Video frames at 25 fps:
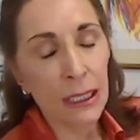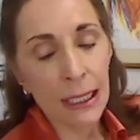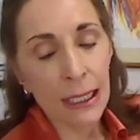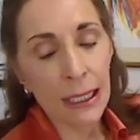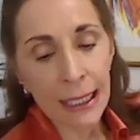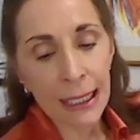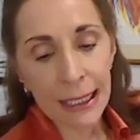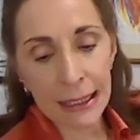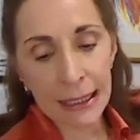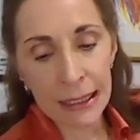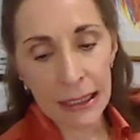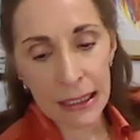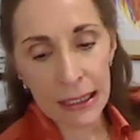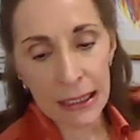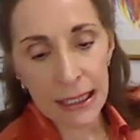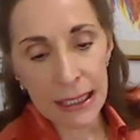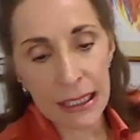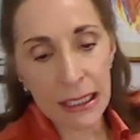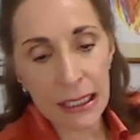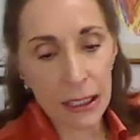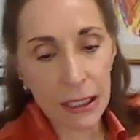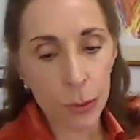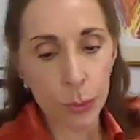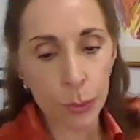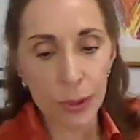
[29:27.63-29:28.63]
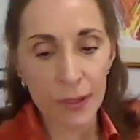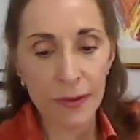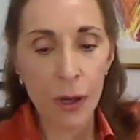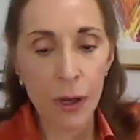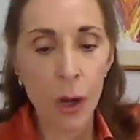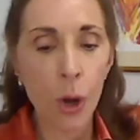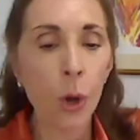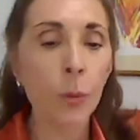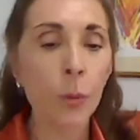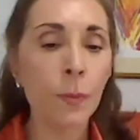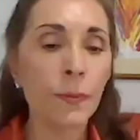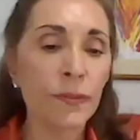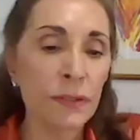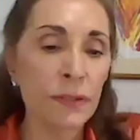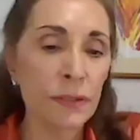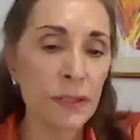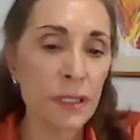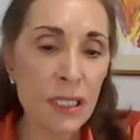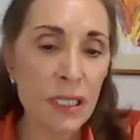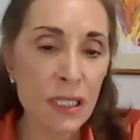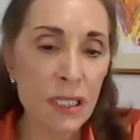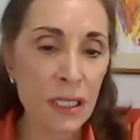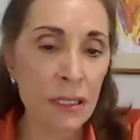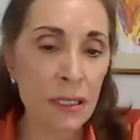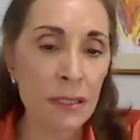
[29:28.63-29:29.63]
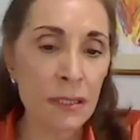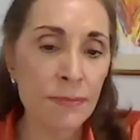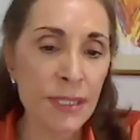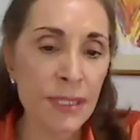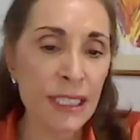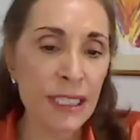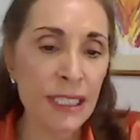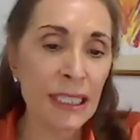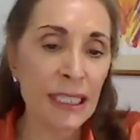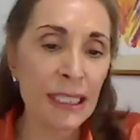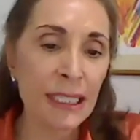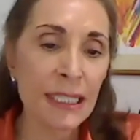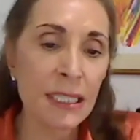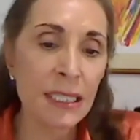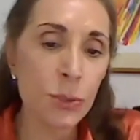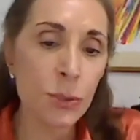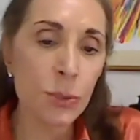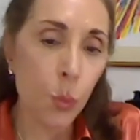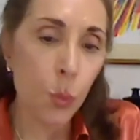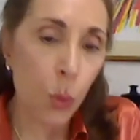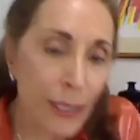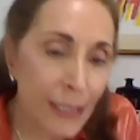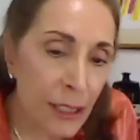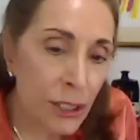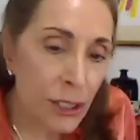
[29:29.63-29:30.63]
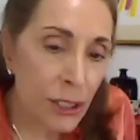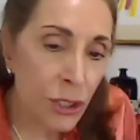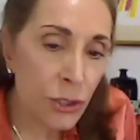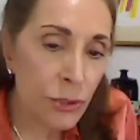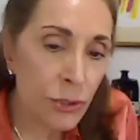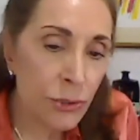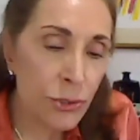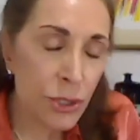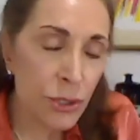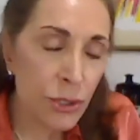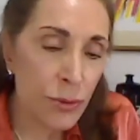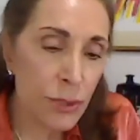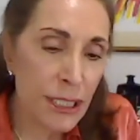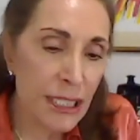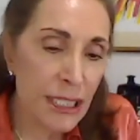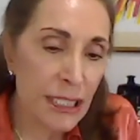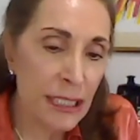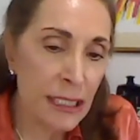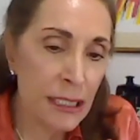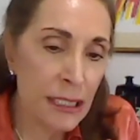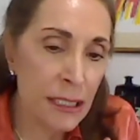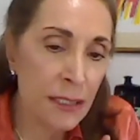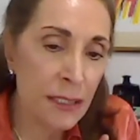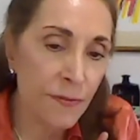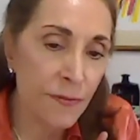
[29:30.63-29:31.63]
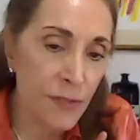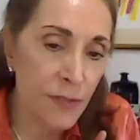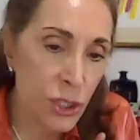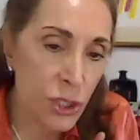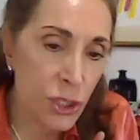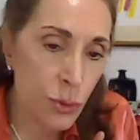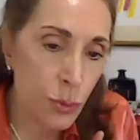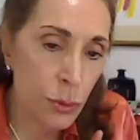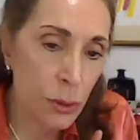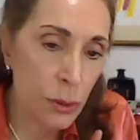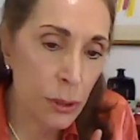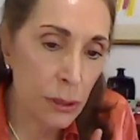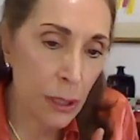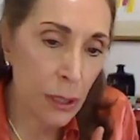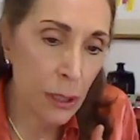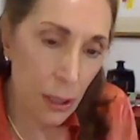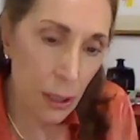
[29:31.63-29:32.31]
And I think where the hopefulness comes in is, what can you do as an individual?